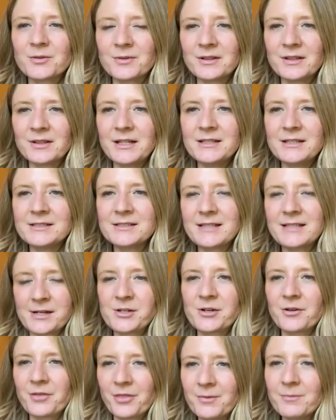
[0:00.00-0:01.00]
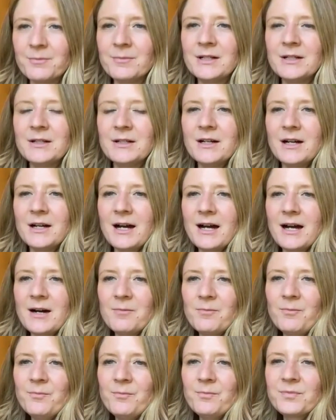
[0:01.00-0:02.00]
really center them
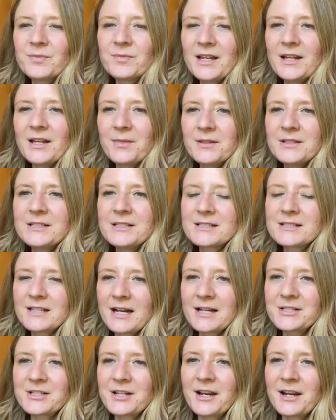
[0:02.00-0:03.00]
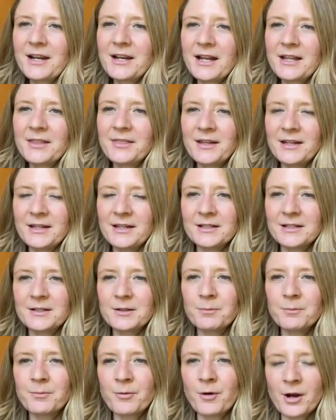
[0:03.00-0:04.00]
in the discussion. And I think
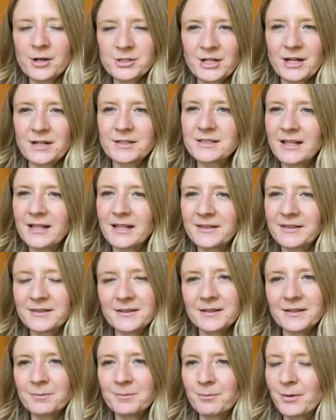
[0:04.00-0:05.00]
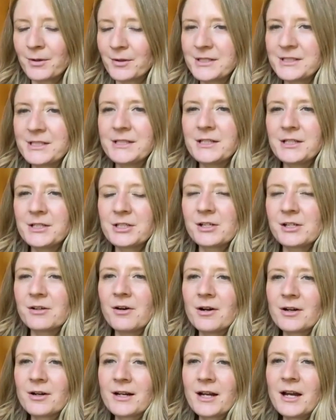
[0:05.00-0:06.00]
projects like the Burlington Digital
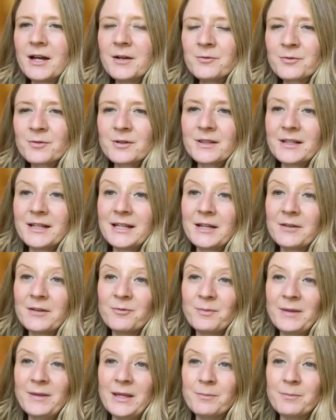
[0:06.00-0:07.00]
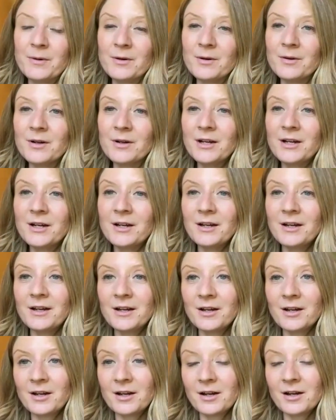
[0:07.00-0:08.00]
Archive really give people
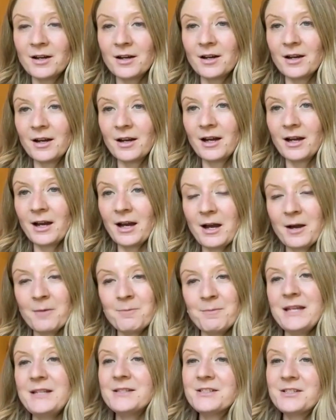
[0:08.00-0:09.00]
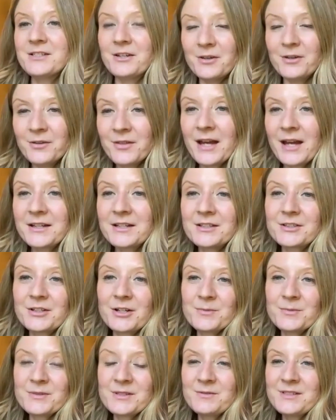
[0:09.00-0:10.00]
a means to do that, in
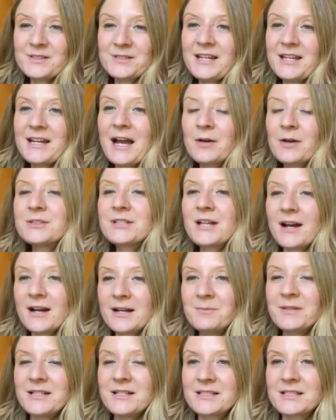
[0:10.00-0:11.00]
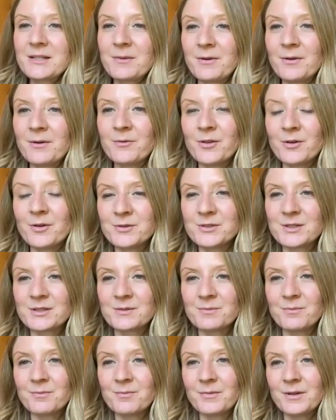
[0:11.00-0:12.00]
terms of seeing how timeless some of
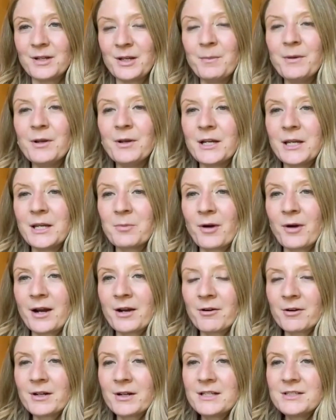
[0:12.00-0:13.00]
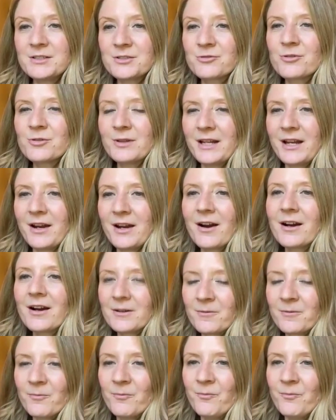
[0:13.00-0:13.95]
those community priorities truly are.